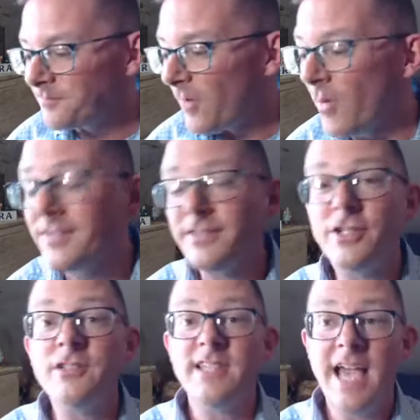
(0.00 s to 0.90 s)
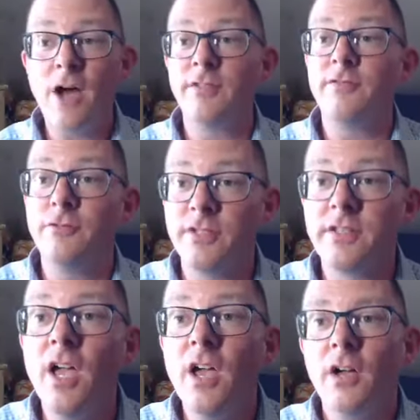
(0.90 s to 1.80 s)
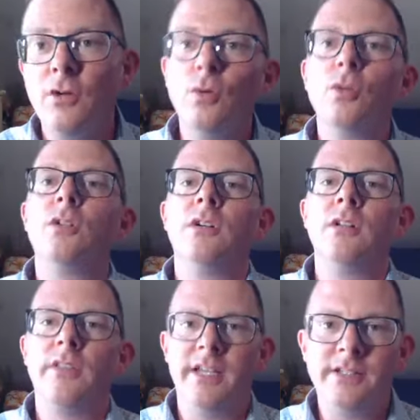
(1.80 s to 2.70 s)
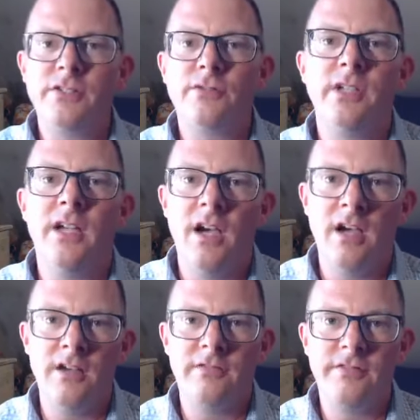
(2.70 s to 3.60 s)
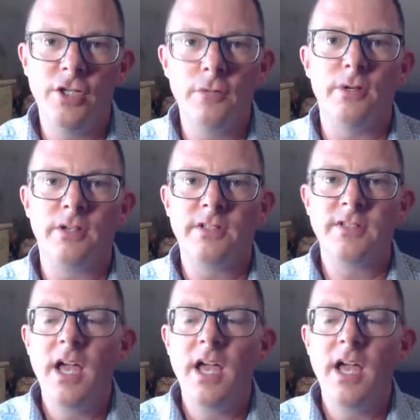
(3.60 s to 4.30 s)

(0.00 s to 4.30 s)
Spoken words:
Well, it turns out if you just Google the history of yearbooks,